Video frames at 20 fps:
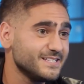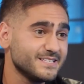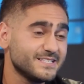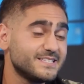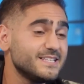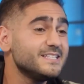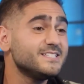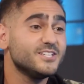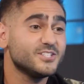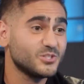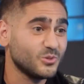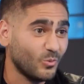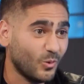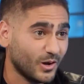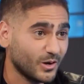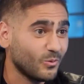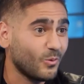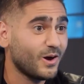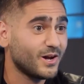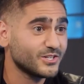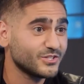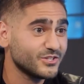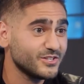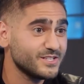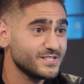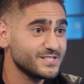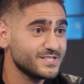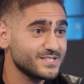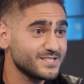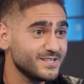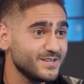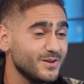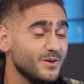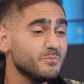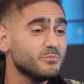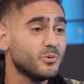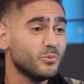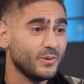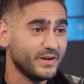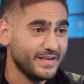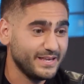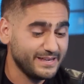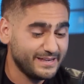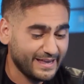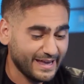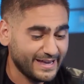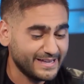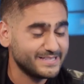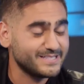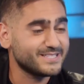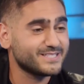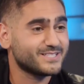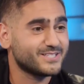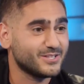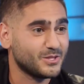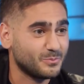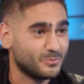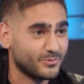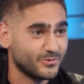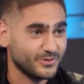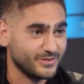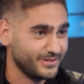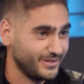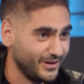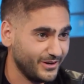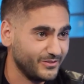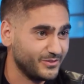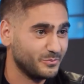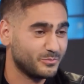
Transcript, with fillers: Sid doesn't want to watch this, but when he gets to the, you know,